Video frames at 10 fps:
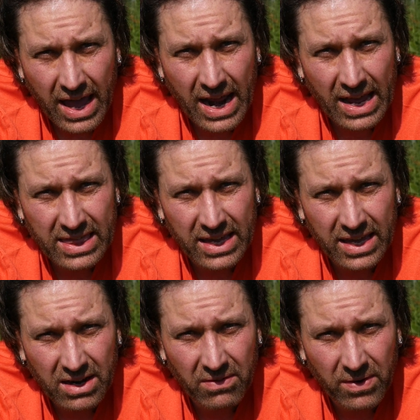And I think a
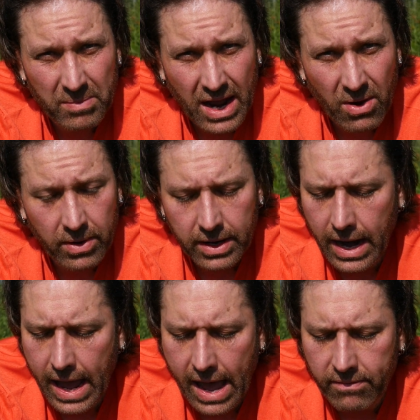year from now we're going
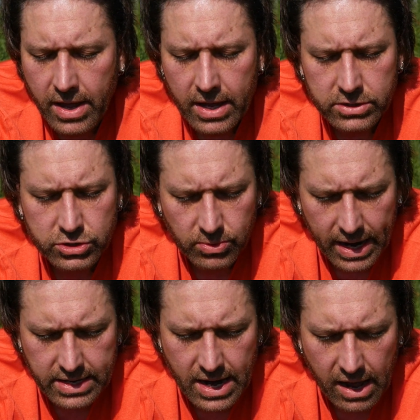to have
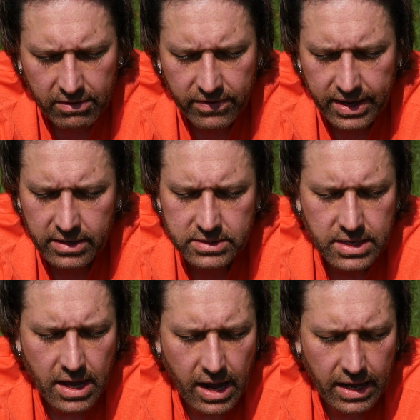Dreadnok
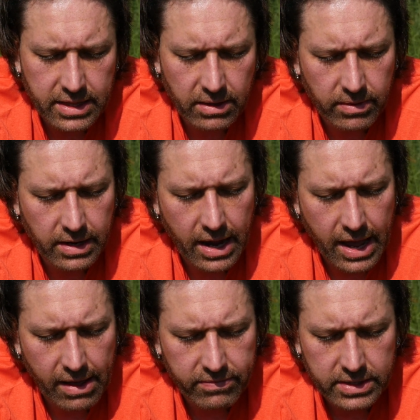figures. I think we're going to
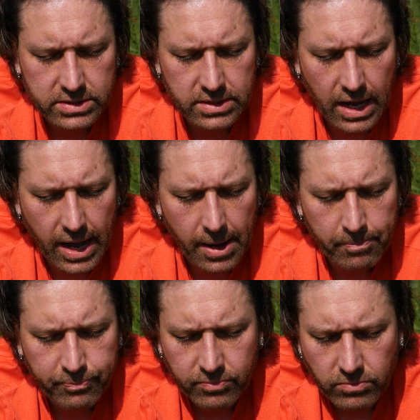have this
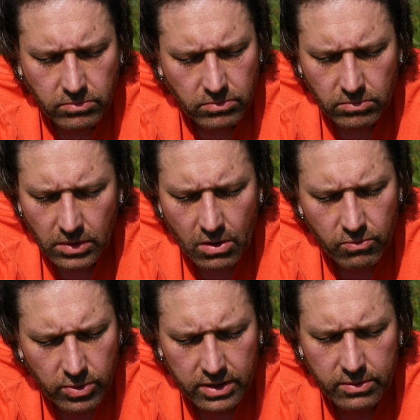
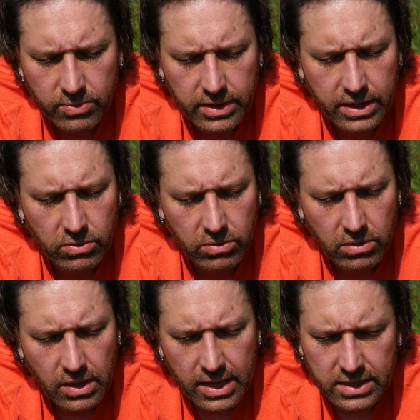really, really
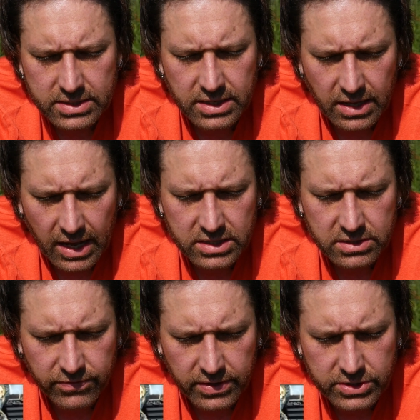cool
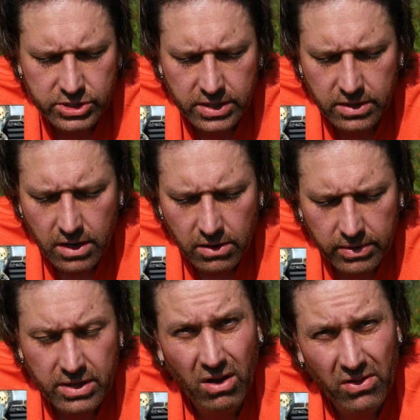deluxe version
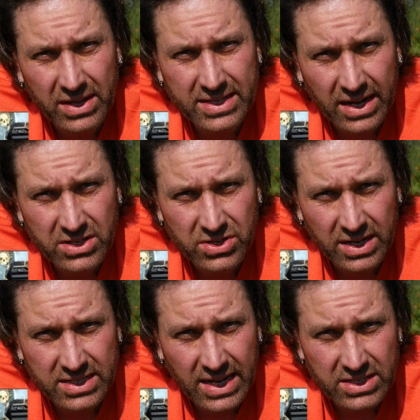with all these extra
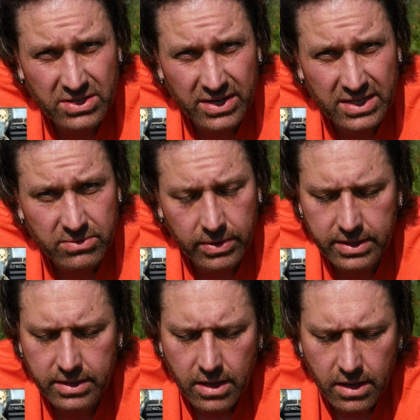accessories
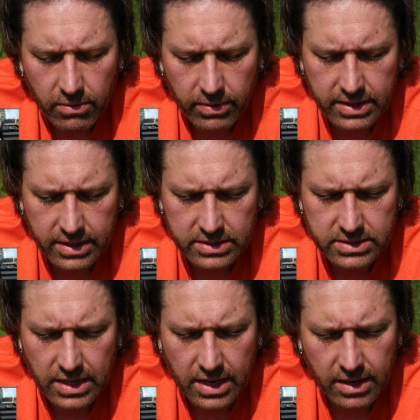with this